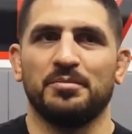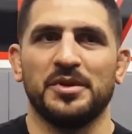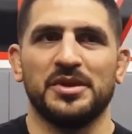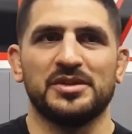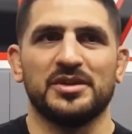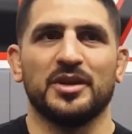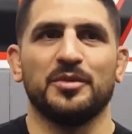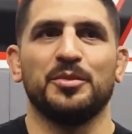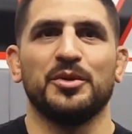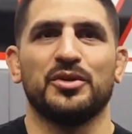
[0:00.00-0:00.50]

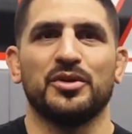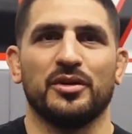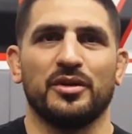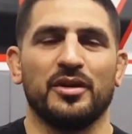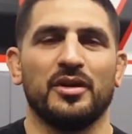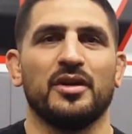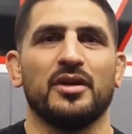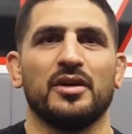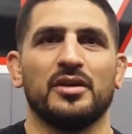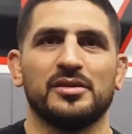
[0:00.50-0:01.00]
He's going to be
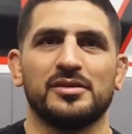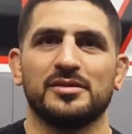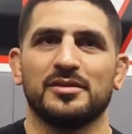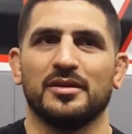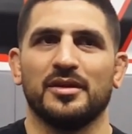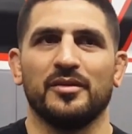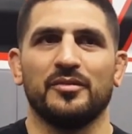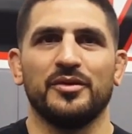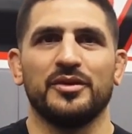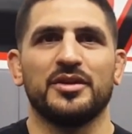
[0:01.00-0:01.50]
turning heads
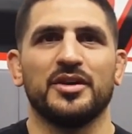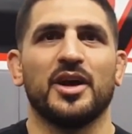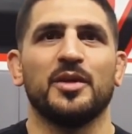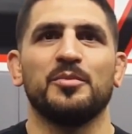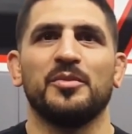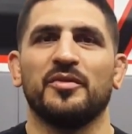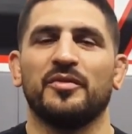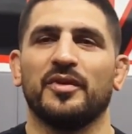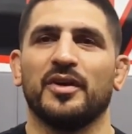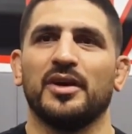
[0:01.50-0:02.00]
every
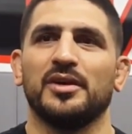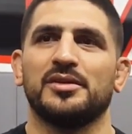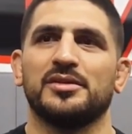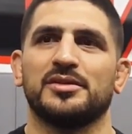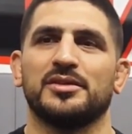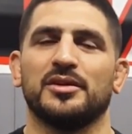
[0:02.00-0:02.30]
time he fights.